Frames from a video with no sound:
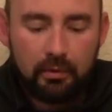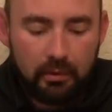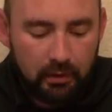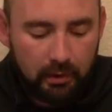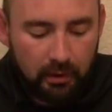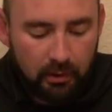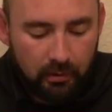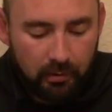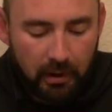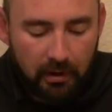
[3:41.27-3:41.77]

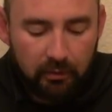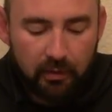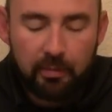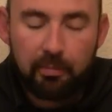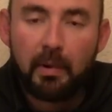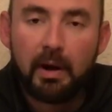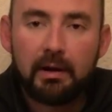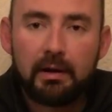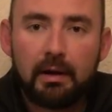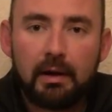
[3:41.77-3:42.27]
I ripped
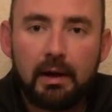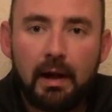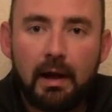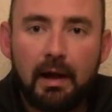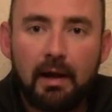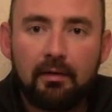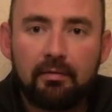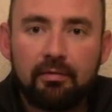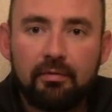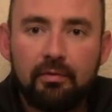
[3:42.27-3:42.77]
mine in
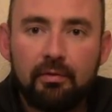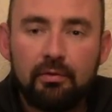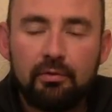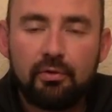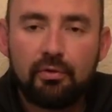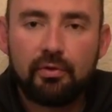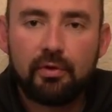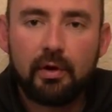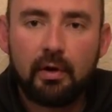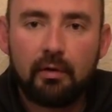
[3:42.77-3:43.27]
half
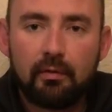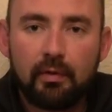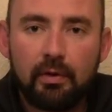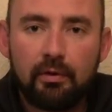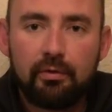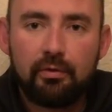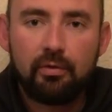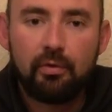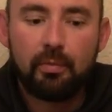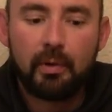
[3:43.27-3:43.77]
just to cover the
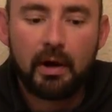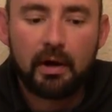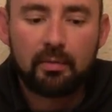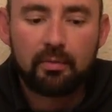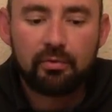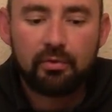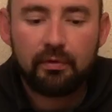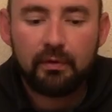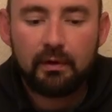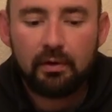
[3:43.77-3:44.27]
2
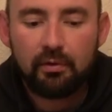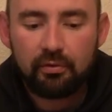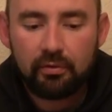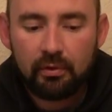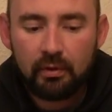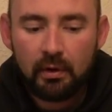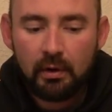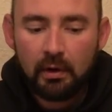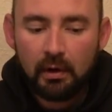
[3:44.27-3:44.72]
bottoms of these.